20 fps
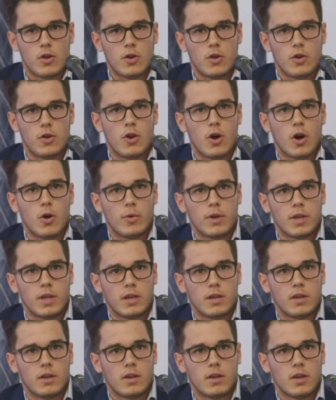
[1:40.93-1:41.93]

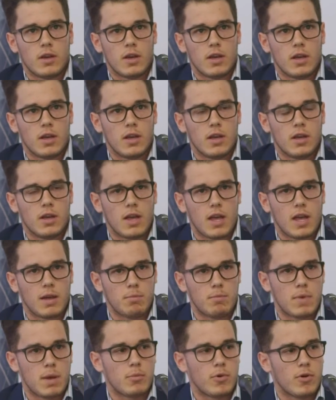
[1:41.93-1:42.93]
Knowing
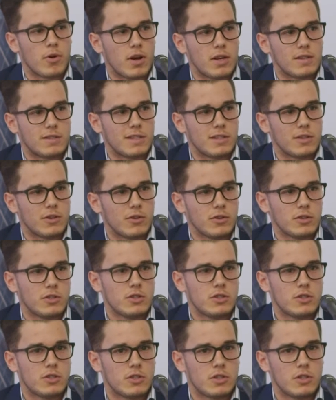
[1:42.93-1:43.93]
and memorising
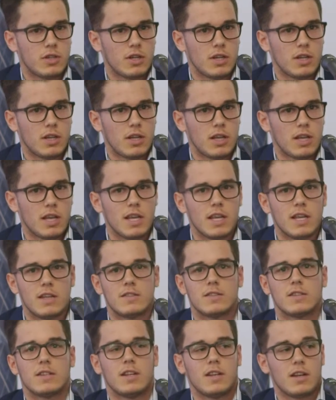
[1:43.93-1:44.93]
knowledge
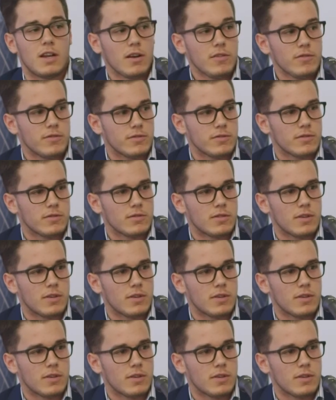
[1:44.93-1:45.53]
isn't enough